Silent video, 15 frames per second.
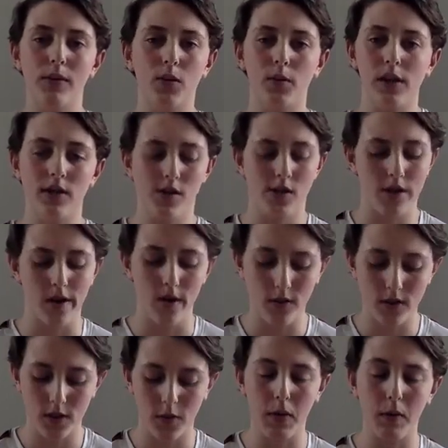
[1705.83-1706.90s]
between
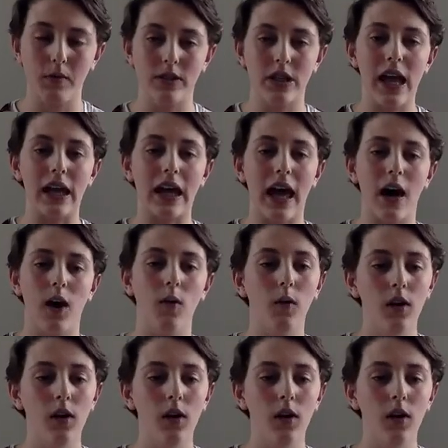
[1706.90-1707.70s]
shows. So we would take out